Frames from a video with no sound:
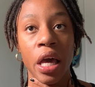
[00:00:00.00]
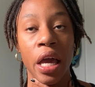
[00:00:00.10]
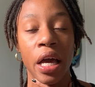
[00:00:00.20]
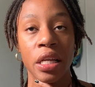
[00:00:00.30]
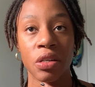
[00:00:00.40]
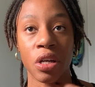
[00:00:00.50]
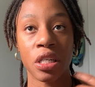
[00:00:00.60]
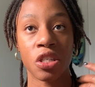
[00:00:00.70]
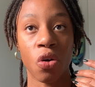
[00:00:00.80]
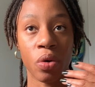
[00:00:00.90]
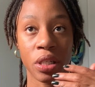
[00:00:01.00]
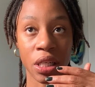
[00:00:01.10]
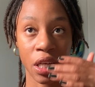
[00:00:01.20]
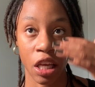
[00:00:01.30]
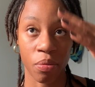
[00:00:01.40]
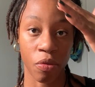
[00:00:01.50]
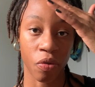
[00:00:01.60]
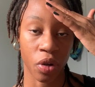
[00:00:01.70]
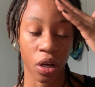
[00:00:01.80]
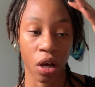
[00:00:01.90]
And it's going to keep
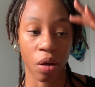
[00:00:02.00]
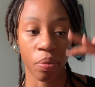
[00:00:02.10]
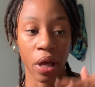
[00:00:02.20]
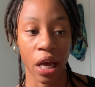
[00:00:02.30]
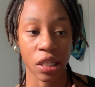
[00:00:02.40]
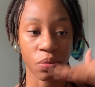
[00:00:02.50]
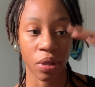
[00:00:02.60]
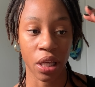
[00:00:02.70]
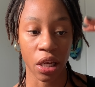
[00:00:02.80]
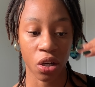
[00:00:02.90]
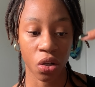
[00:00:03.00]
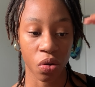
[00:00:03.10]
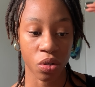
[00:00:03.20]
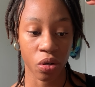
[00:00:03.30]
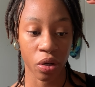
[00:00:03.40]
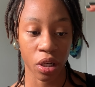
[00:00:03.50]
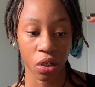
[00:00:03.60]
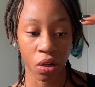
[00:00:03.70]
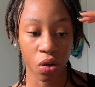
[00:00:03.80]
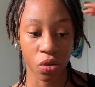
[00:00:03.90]
moving up as we get closer and
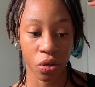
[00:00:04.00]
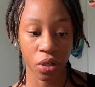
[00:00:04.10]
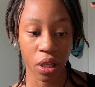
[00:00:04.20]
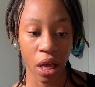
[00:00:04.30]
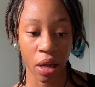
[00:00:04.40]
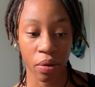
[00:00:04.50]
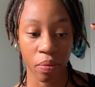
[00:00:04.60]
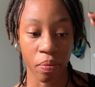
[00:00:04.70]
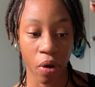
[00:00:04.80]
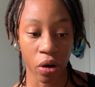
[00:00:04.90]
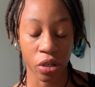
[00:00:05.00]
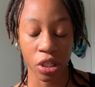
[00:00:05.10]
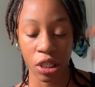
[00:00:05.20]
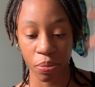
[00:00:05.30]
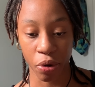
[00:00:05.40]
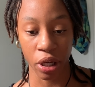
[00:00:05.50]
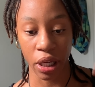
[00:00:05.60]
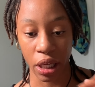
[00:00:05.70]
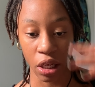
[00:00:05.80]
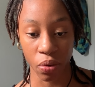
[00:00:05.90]
closer to that March spring
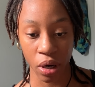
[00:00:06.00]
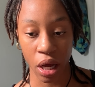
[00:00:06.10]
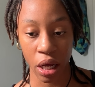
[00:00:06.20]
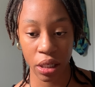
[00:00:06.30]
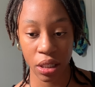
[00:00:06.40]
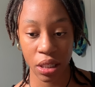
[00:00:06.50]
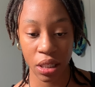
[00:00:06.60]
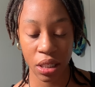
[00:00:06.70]
equinox